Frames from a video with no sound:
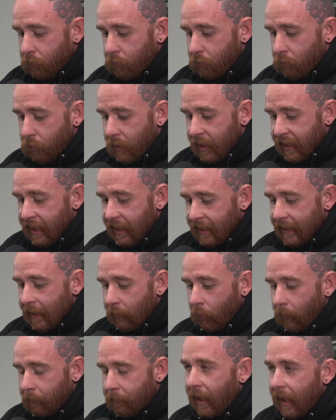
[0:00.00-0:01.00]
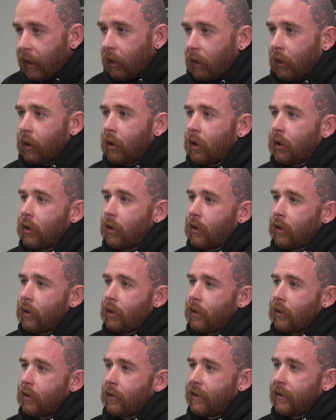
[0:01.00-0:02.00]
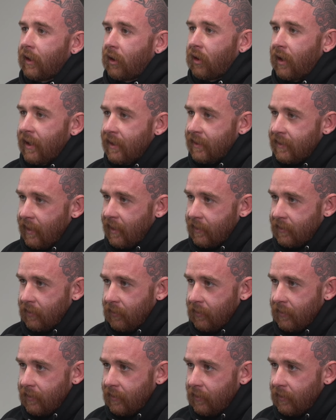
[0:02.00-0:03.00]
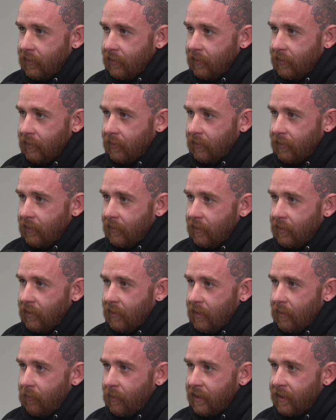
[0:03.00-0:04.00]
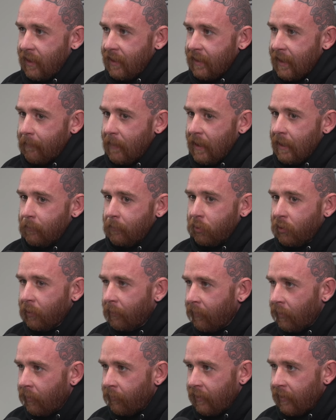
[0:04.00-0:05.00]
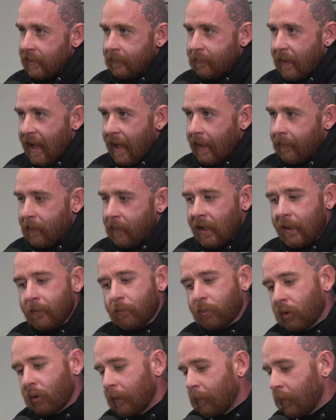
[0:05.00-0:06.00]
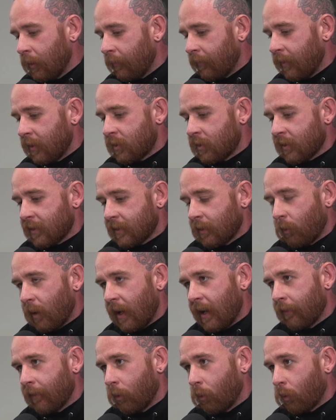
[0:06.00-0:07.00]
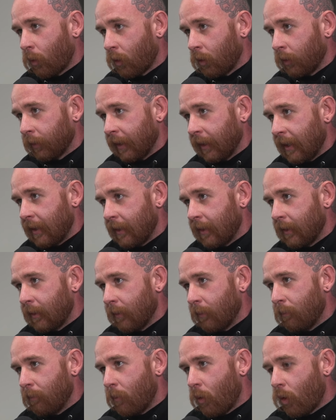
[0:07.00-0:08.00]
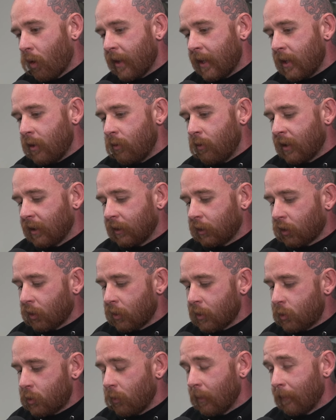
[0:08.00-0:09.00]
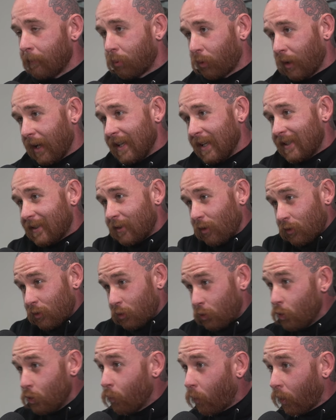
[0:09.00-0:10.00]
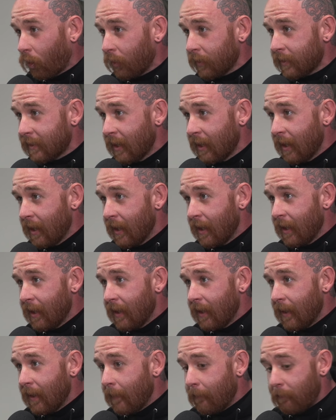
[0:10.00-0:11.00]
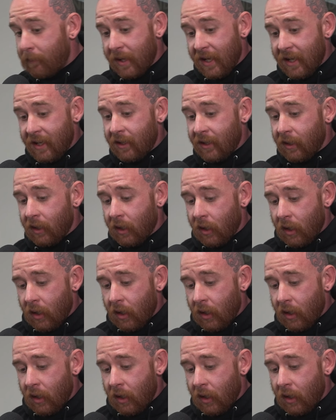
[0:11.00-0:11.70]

we think that we're better than our ancestors. And we think that being primitive is bad. Being primitive is just the way of the world. And the more that you can learn to embrace those two worlds, being,